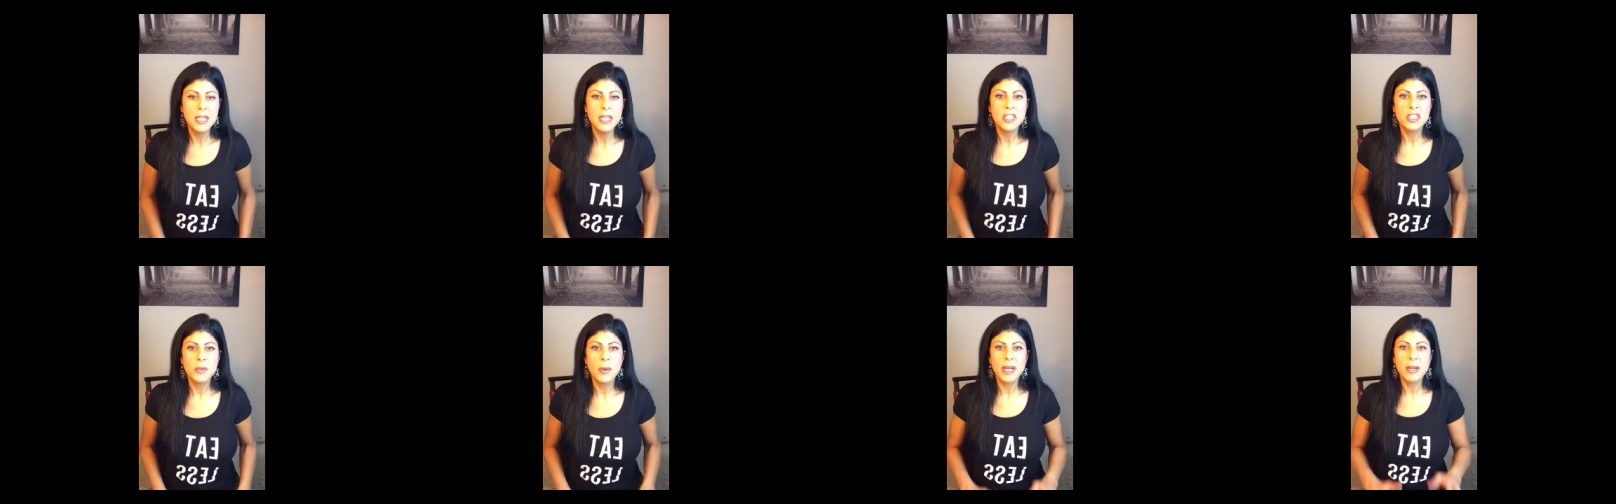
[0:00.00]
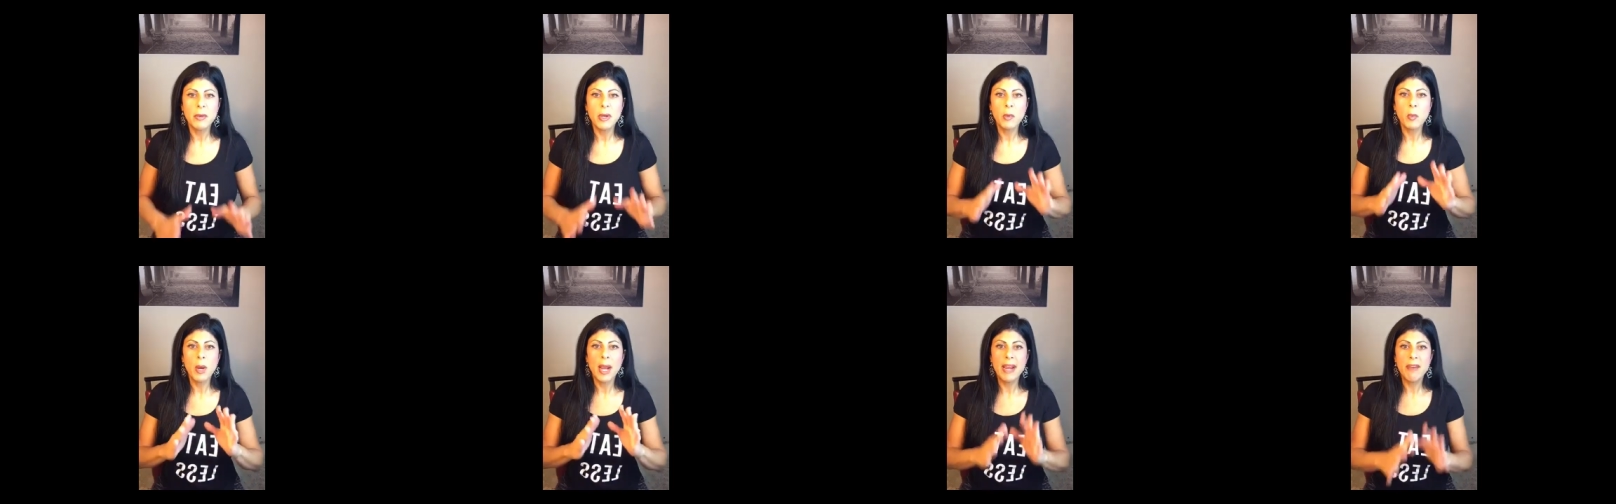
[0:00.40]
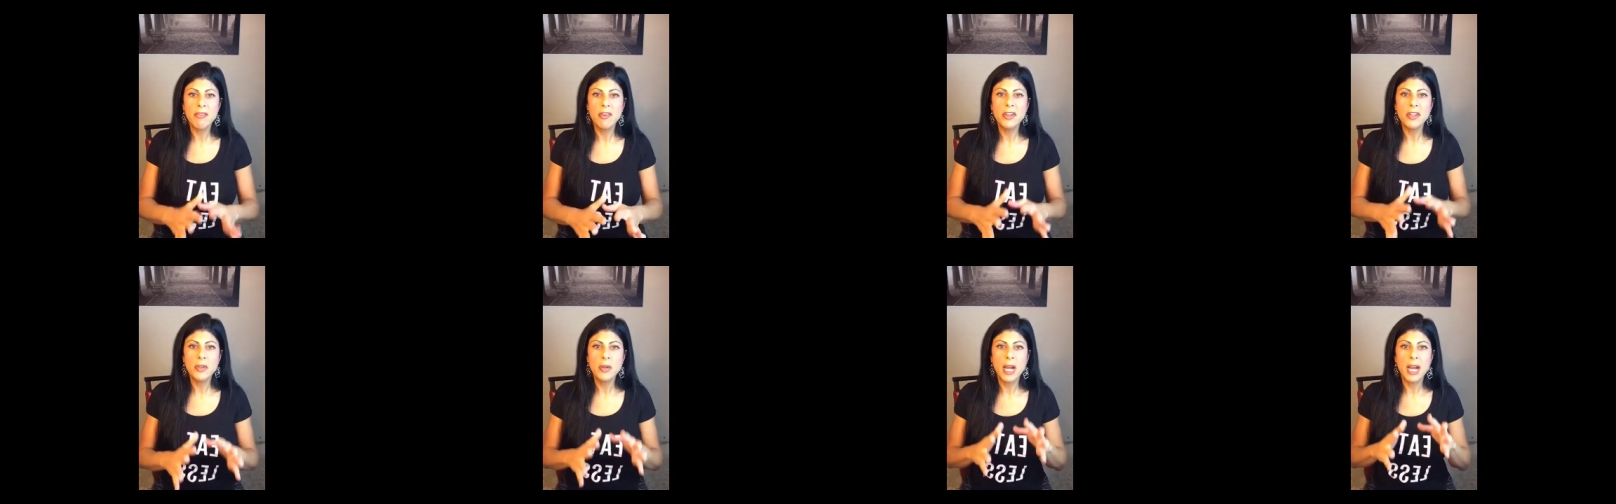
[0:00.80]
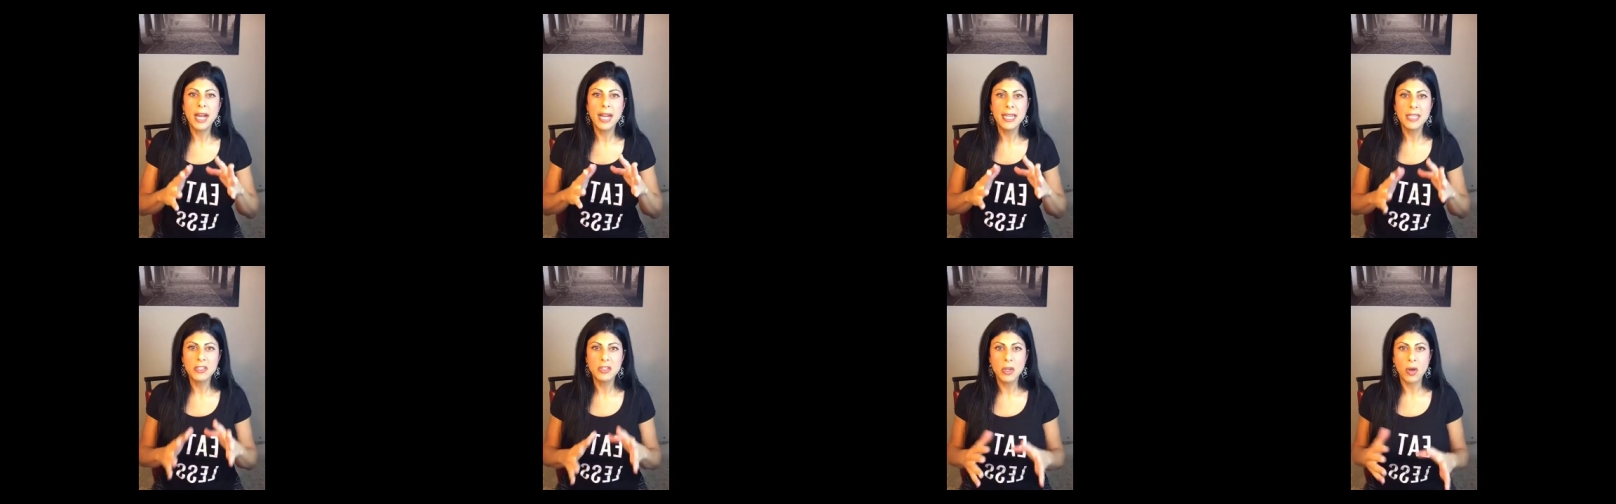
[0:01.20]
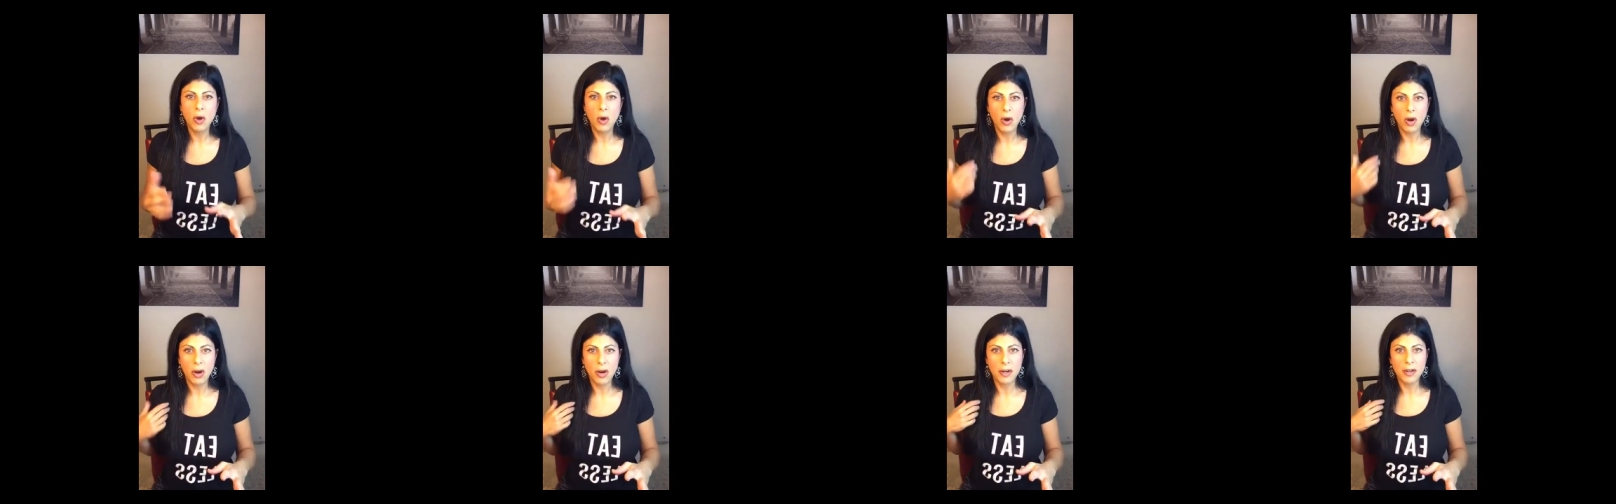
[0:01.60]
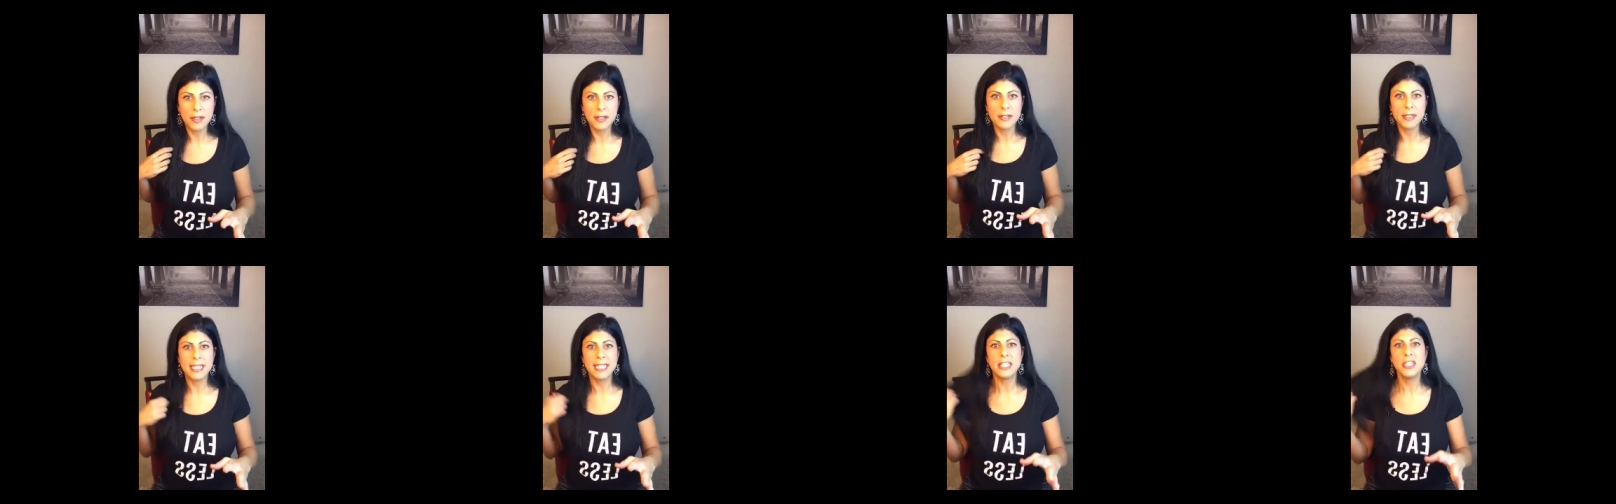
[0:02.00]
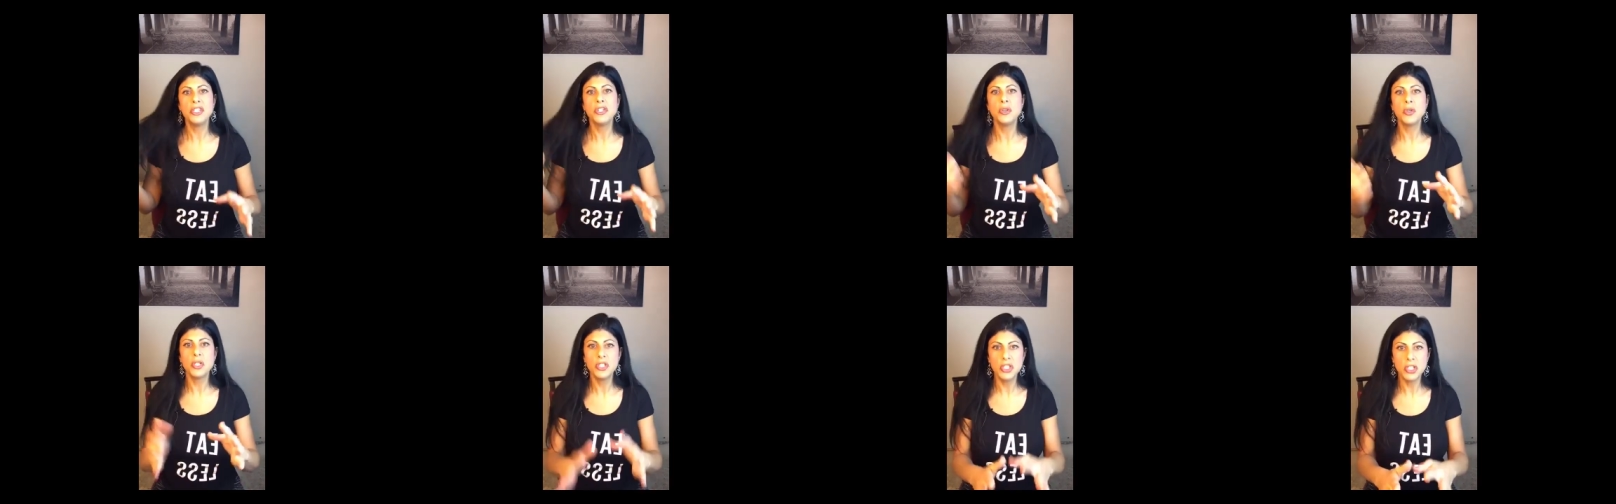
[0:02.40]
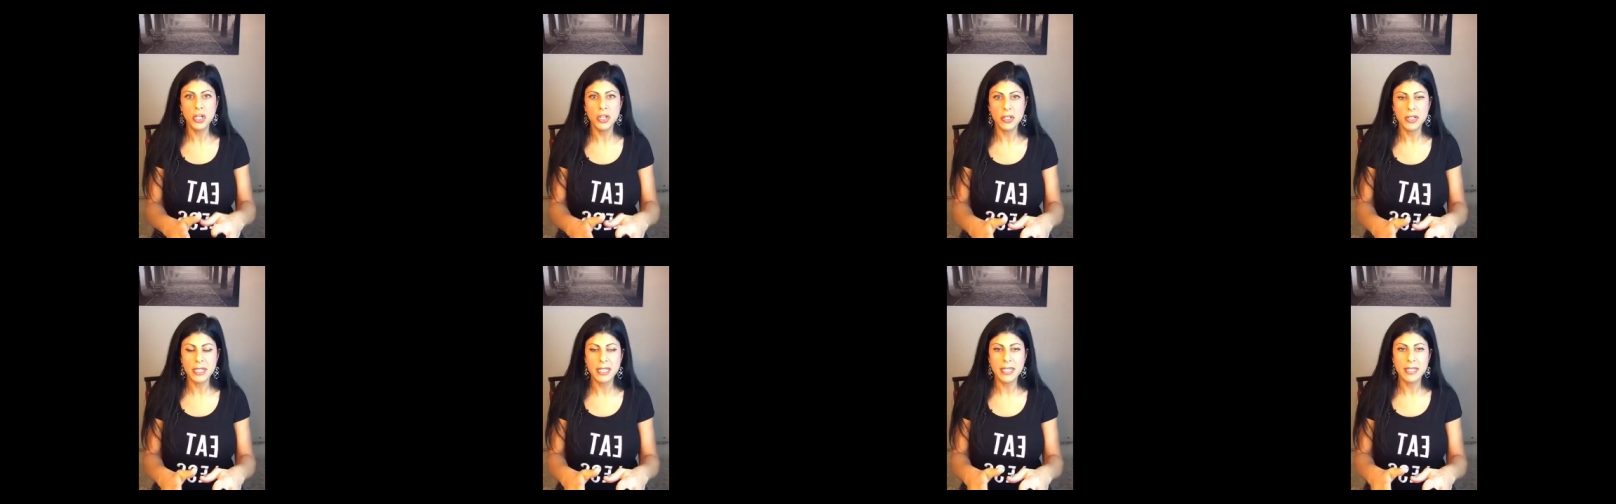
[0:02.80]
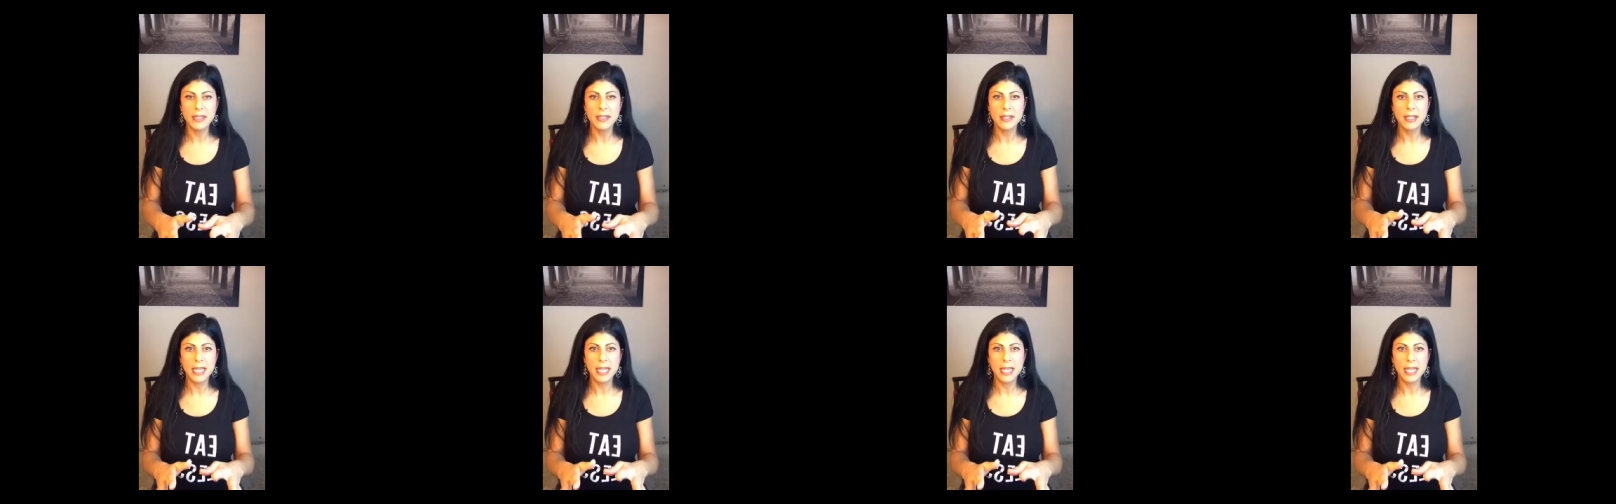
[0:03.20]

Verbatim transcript: So anyway, wherever you guys are in your journey,